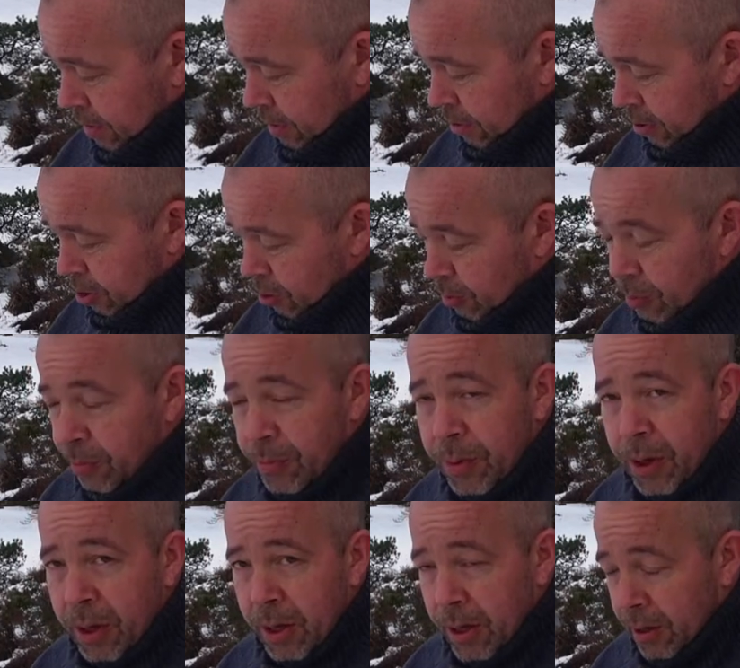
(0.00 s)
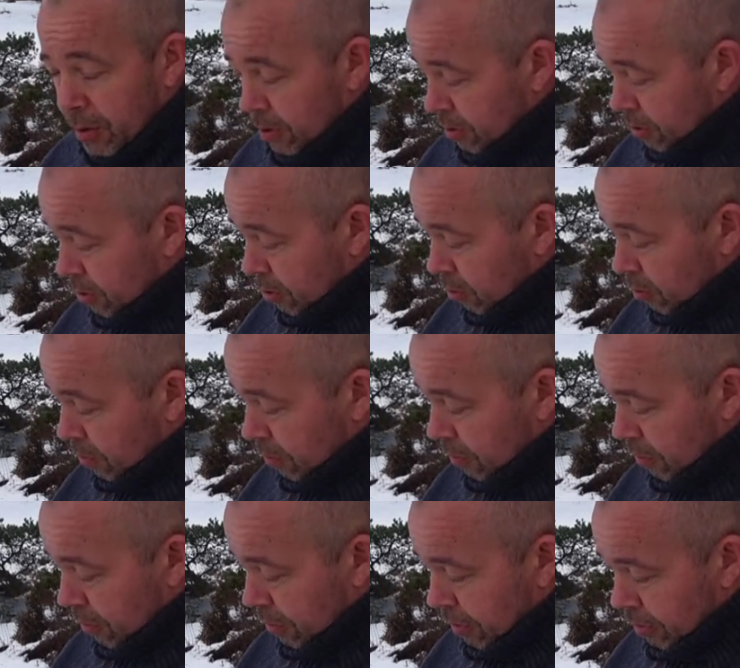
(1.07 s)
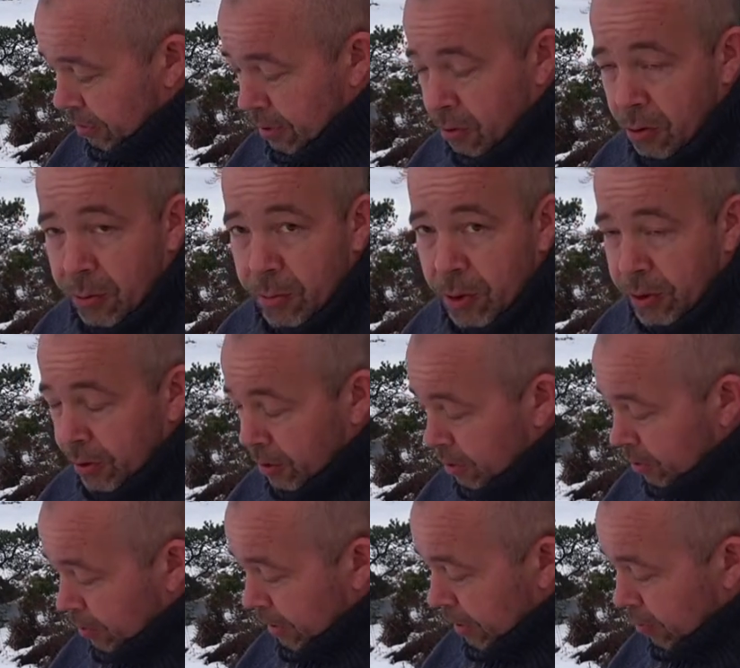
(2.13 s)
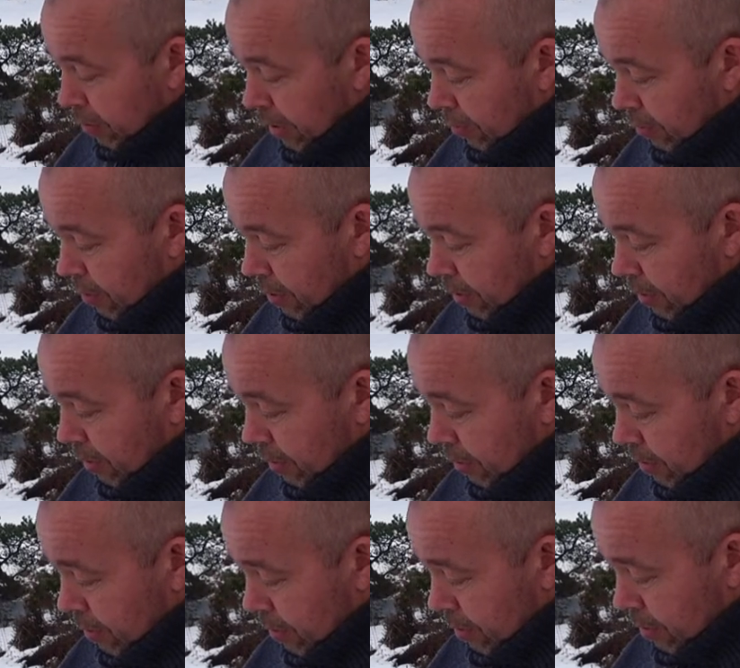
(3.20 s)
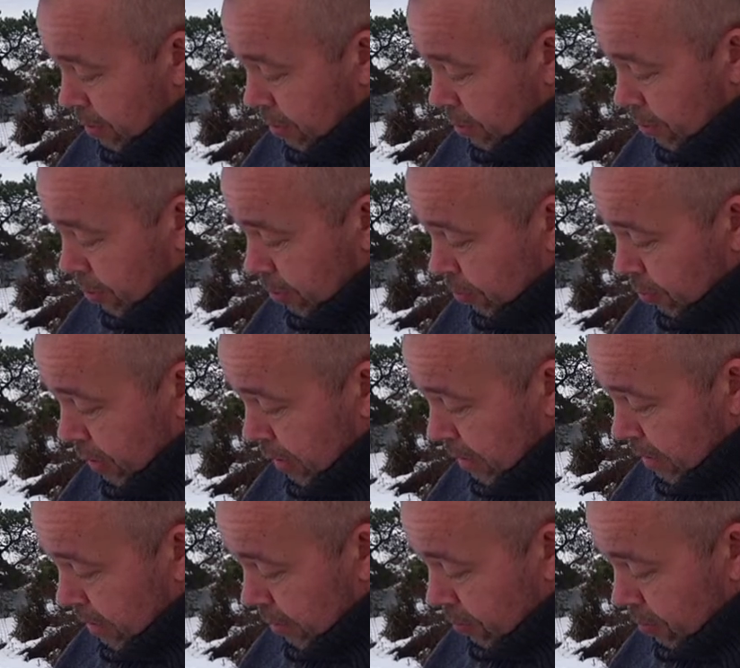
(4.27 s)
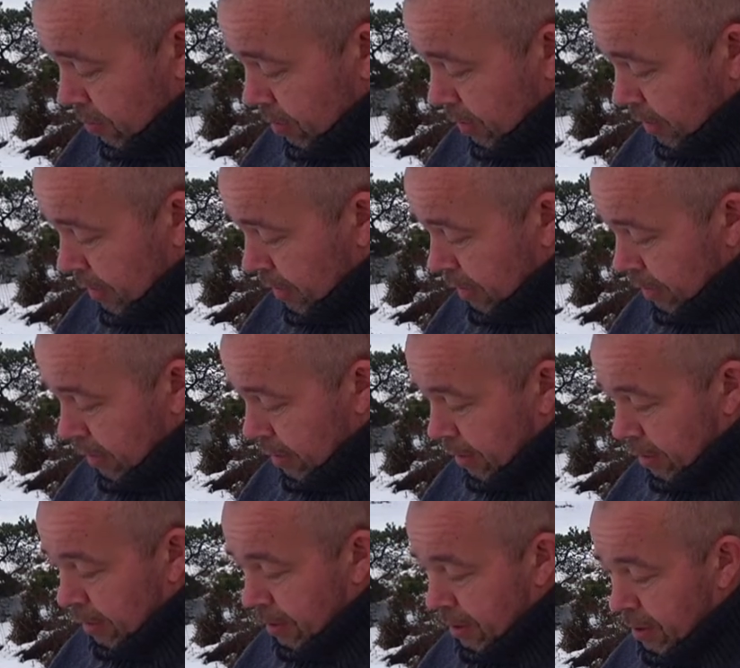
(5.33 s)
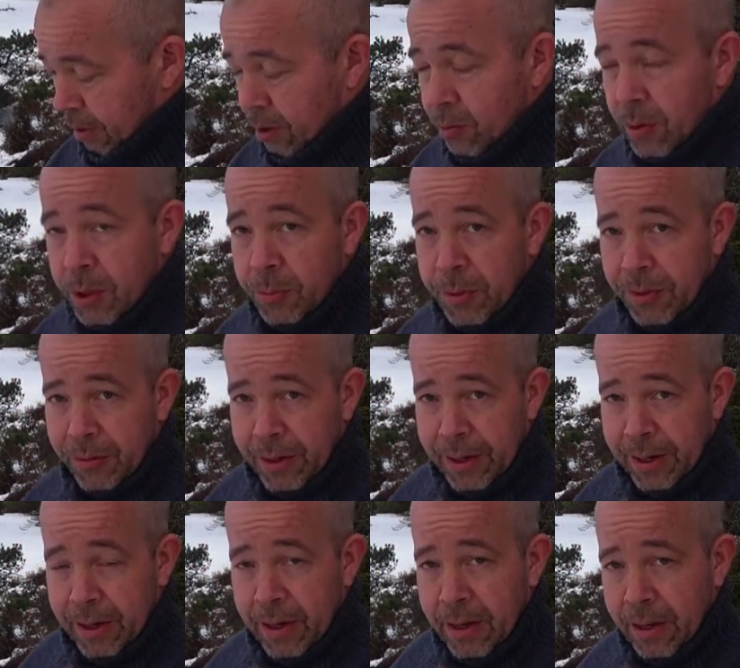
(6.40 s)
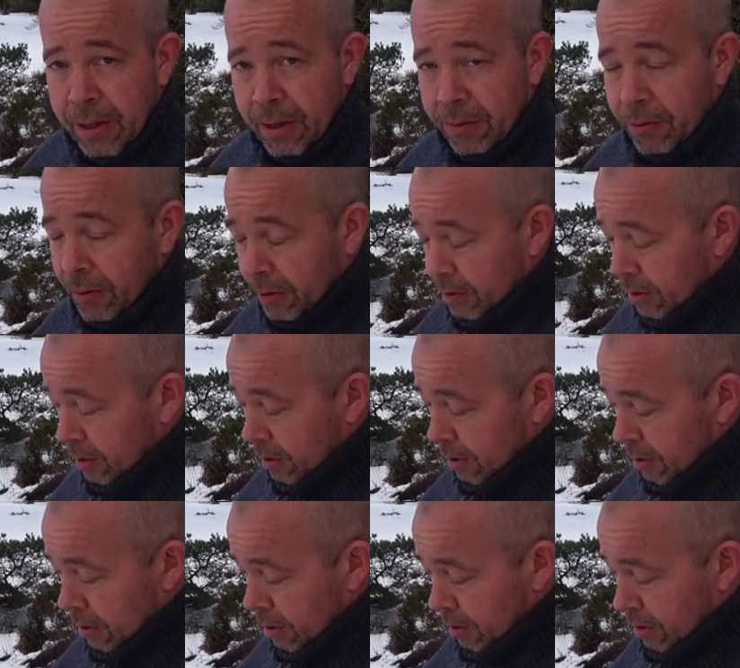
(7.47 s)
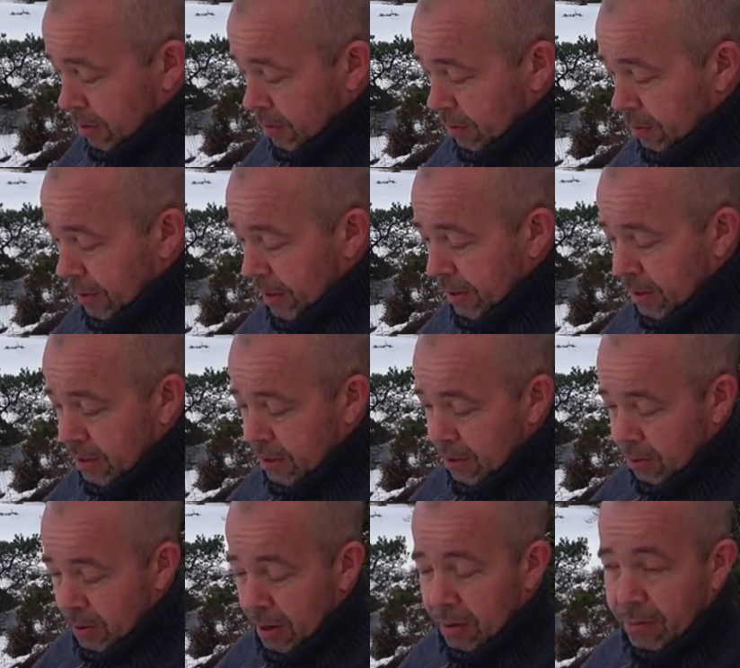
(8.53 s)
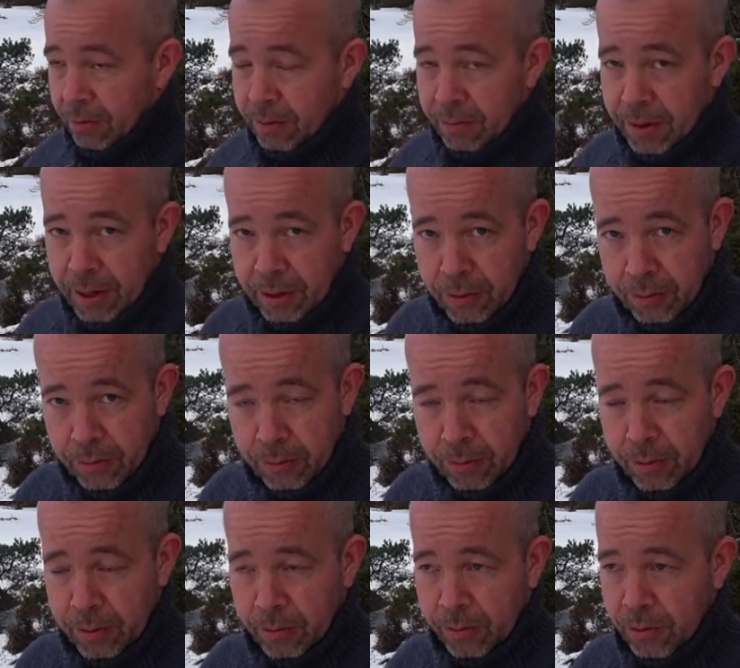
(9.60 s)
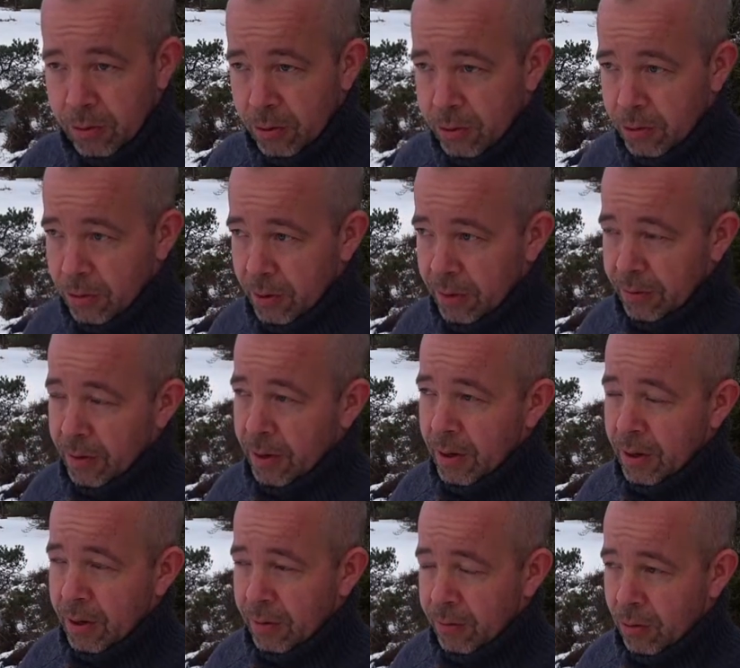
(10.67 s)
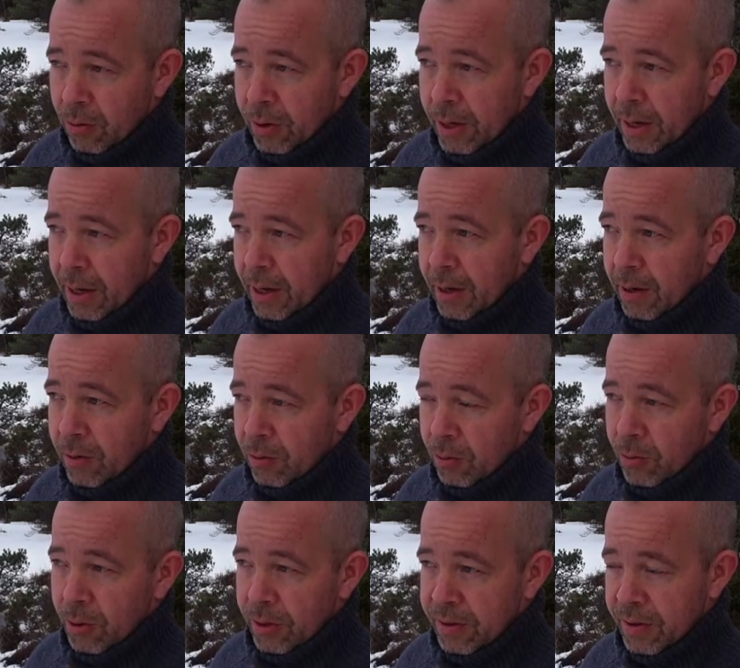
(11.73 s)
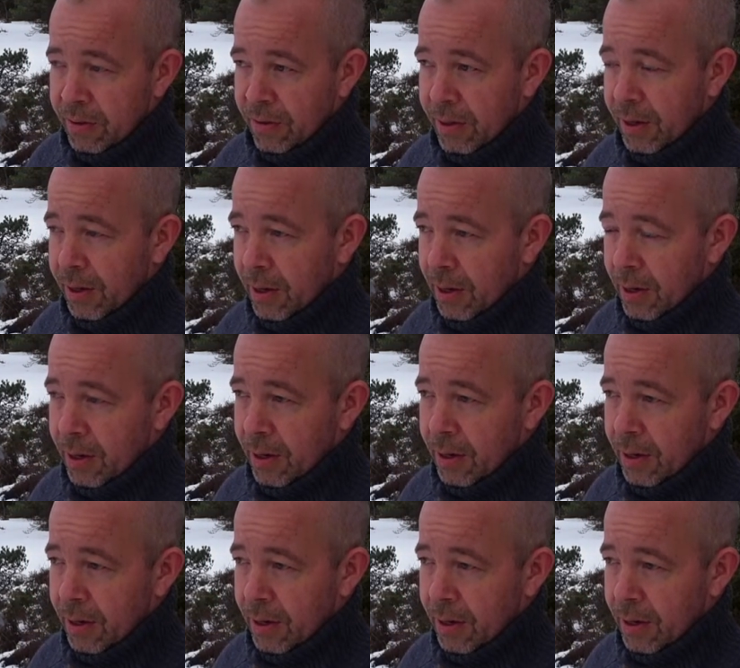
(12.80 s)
just over the record button, the big red one. You can press that one and switch between different things. You have video, of course. You have 4K, 2.7K,